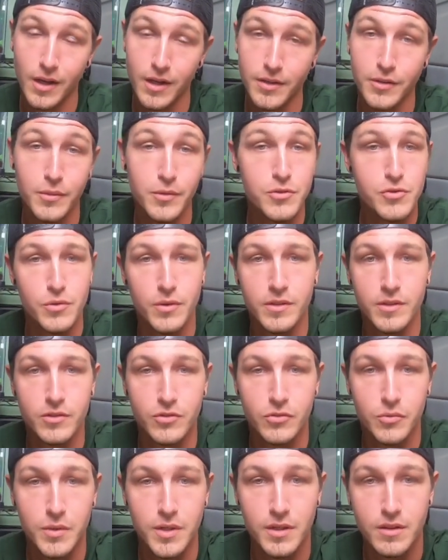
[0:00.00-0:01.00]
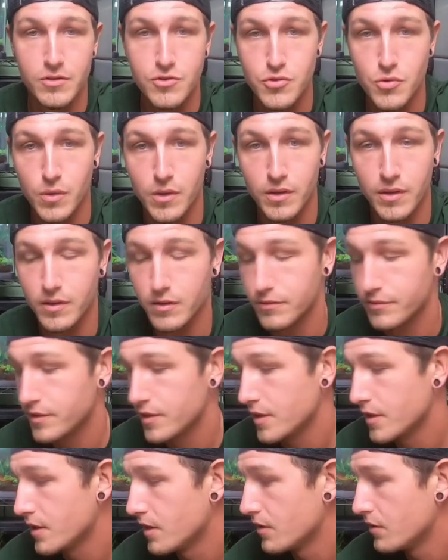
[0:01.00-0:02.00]
You enjoyed this sweet, short little
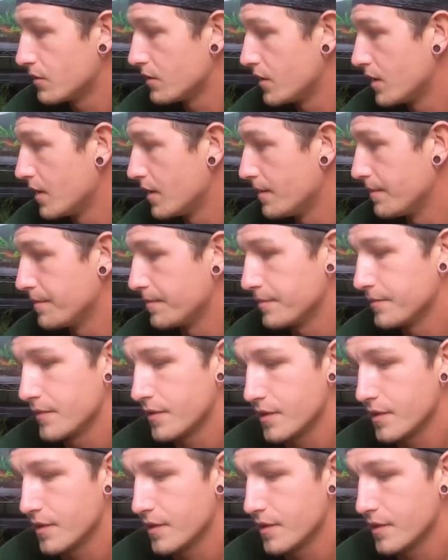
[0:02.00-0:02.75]
video.